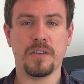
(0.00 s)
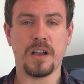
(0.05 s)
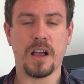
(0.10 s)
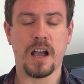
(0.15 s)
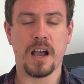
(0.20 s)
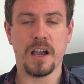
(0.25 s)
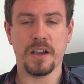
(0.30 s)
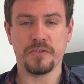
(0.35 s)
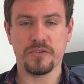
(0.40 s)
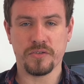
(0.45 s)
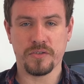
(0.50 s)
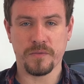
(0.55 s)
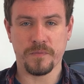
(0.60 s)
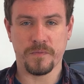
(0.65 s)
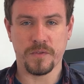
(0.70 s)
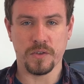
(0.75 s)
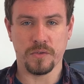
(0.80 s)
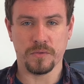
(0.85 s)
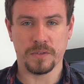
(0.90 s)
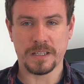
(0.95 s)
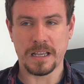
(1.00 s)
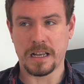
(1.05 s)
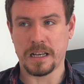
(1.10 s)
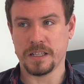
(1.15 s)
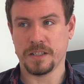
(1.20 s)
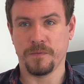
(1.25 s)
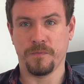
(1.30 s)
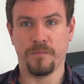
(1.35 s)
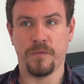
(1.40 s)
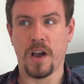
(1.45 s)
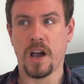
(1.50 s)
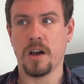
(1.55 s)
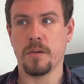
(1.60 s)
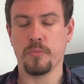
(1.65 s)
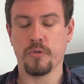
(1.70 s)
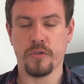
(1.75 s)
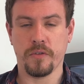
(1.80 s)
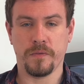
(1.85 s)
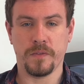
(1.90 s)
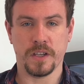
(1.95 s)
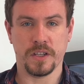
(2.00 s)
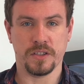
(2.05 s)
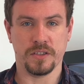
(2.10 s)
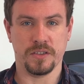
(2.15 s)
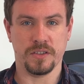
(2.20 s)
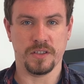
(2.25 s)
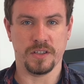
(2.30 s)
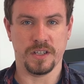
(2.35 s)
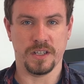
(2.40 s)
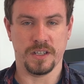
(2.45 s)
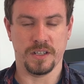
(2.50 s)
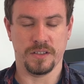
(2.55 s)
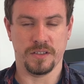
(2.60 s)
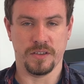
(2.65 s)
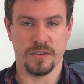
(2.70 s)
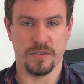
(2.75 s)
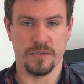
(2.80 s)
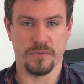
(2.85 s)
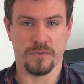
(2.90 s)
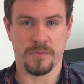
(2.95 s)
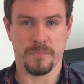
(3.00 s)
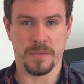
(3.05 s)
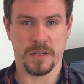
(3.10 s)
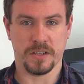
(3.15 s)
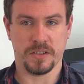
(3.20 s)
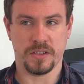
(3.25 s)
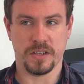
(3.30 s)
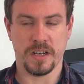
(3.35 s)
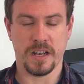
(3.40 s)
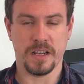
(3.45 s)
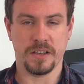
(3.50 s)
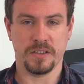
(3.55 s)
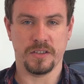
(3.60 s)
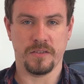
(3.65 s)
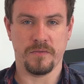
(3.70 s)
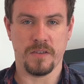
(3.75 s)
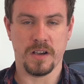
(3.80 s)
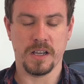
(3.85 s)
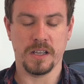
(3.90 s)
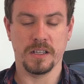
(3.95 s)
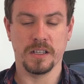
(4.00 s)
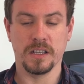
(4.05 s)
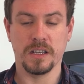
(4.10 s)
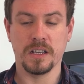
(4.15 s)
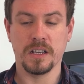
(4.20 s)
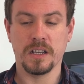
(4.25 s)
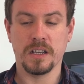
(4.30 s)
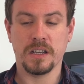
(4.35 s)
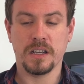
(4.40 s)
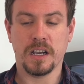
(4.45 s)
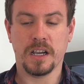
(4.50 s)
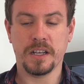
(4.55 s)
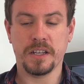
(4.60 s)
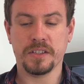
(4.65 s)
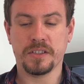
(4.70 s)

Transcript: a hydrogen fuel cell is far more efficient than an internal combustion engine, right? An